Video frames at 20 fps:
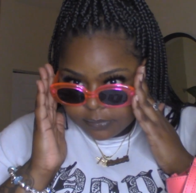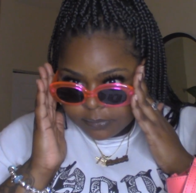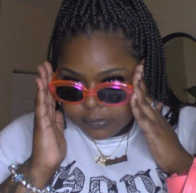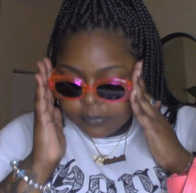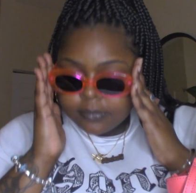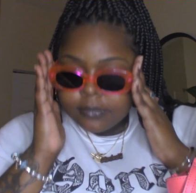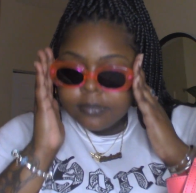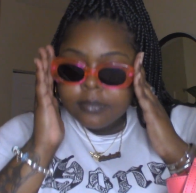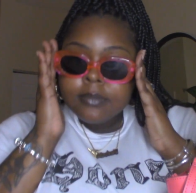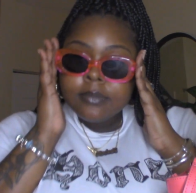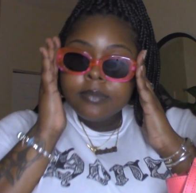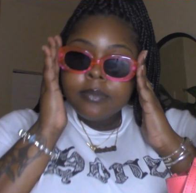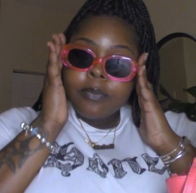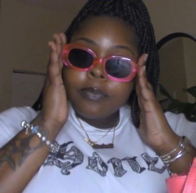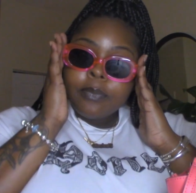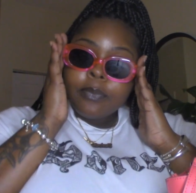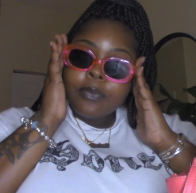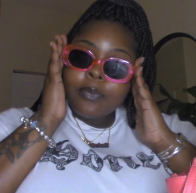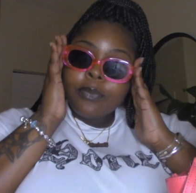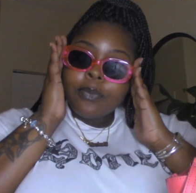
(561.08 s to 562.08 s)

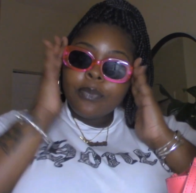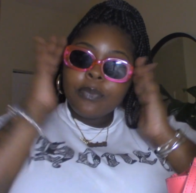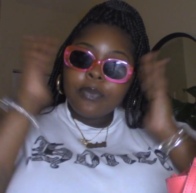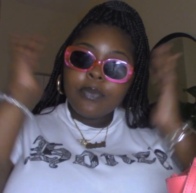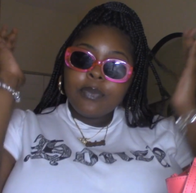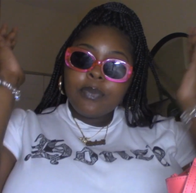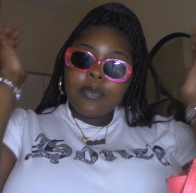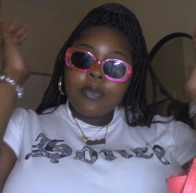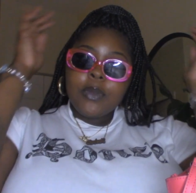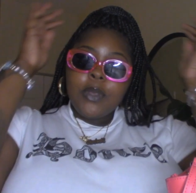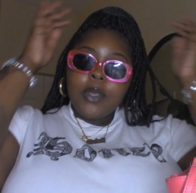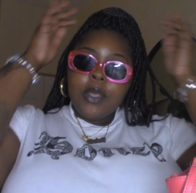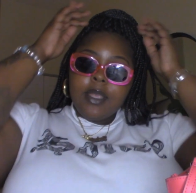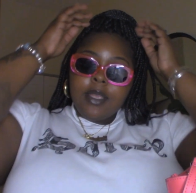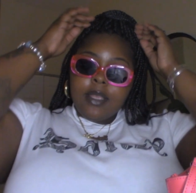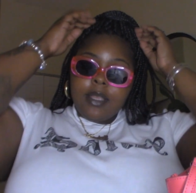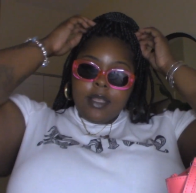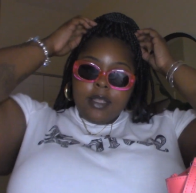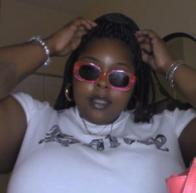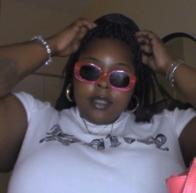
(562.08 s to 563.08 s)

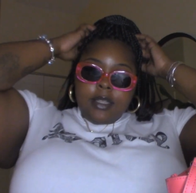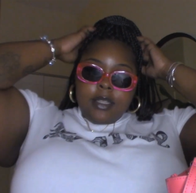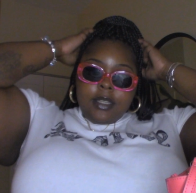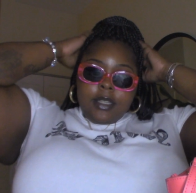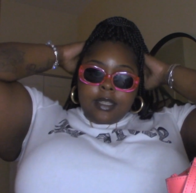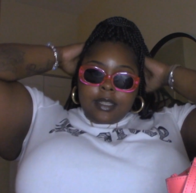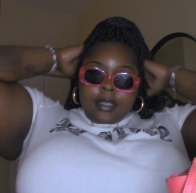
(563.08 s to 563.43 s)
(no one is talking)